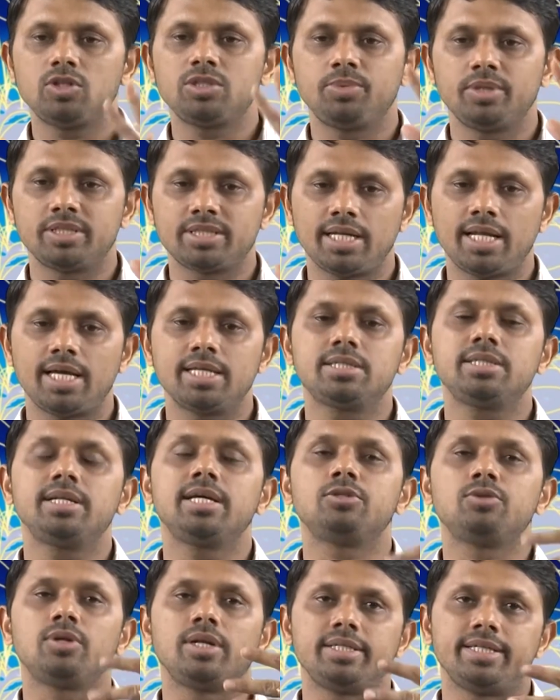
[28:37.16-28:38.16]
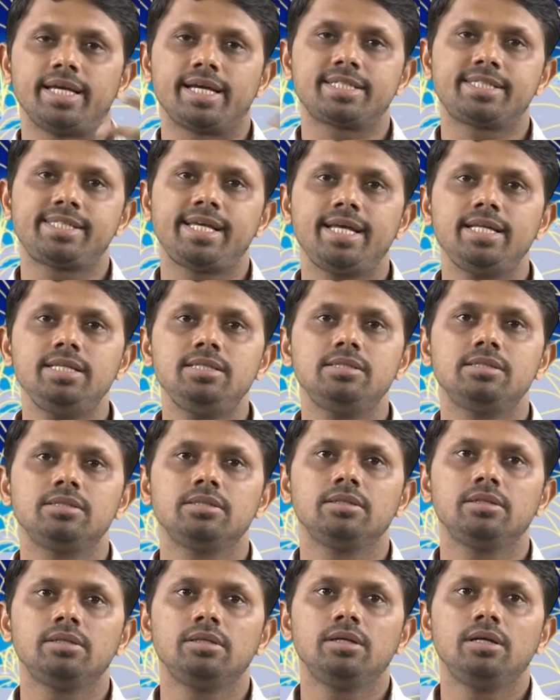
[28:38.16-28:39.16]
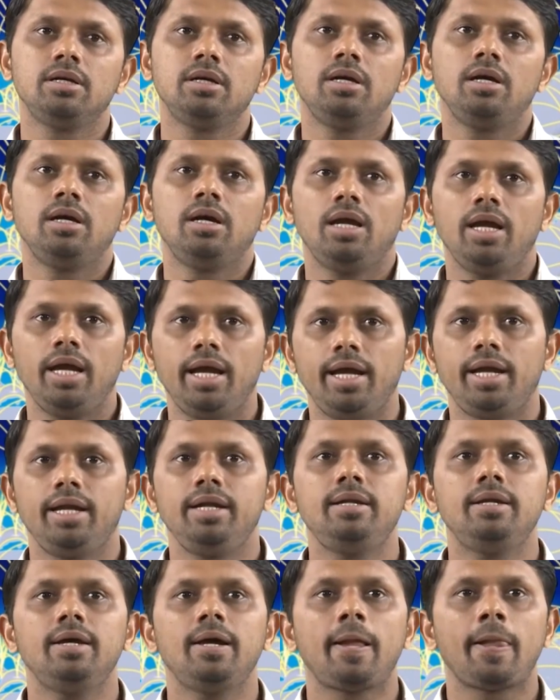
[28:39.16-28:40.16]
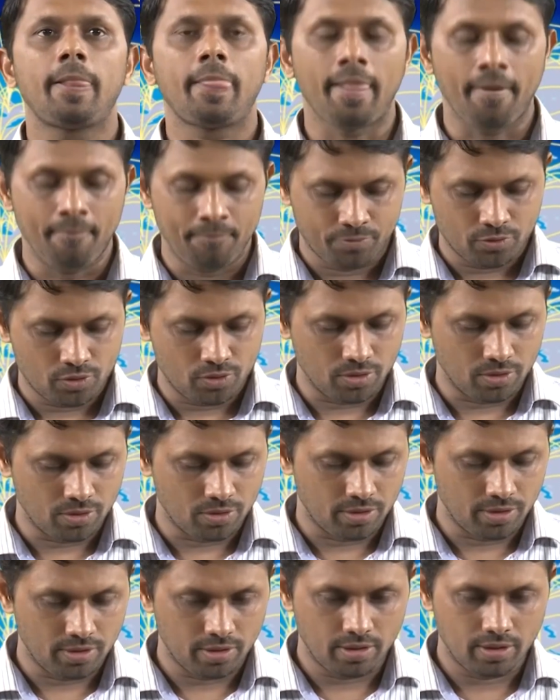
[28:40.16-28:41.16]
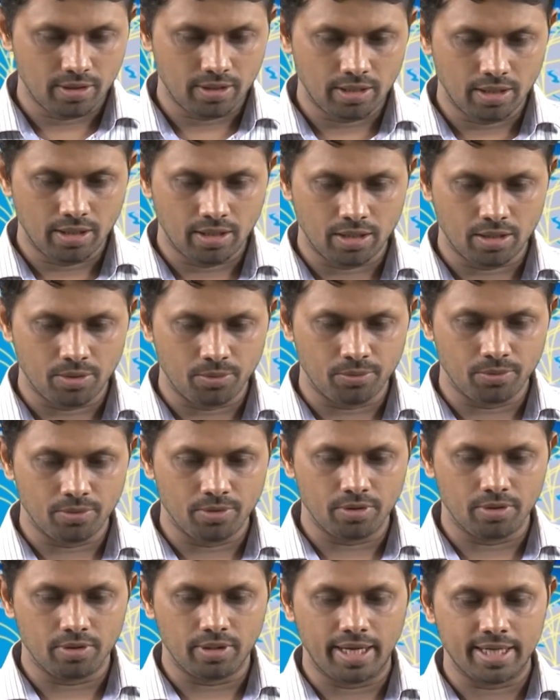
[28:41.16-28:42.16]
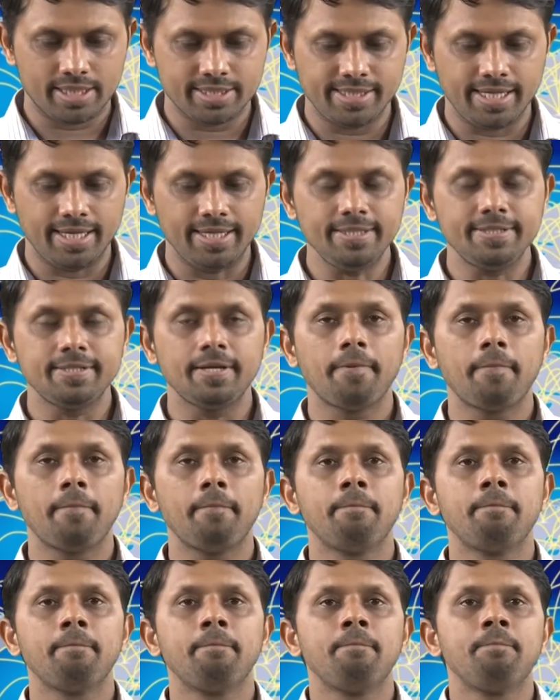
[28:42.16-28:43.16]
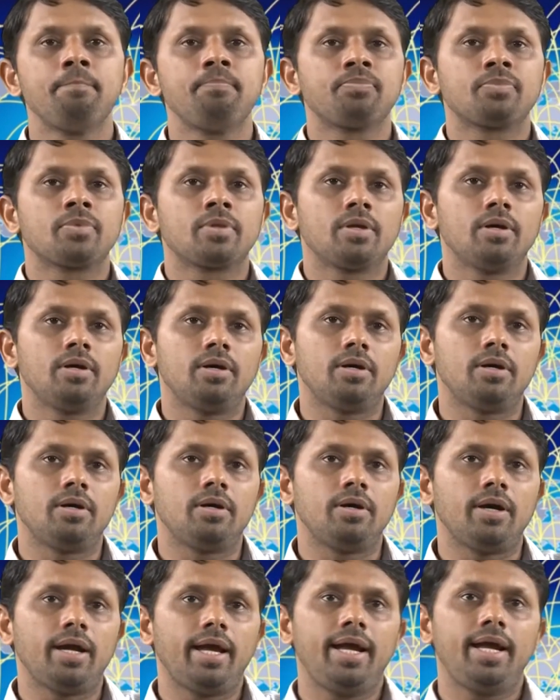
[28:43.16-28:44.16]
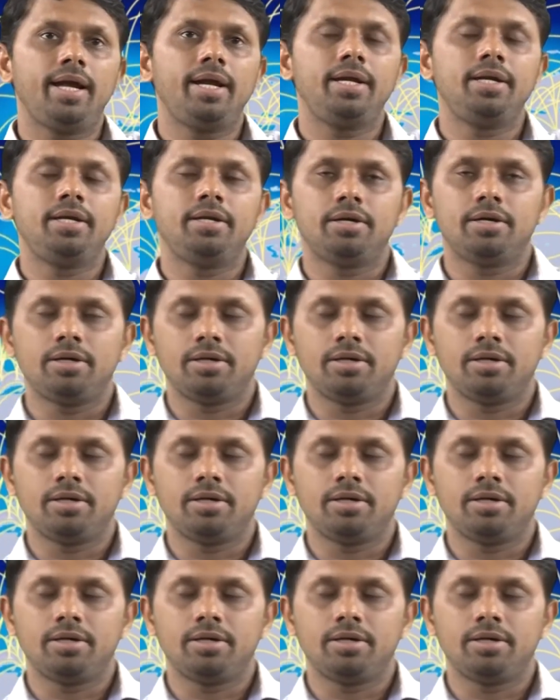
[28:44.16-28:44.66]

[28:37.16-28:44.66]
specialization as well as exchange, and so exchange and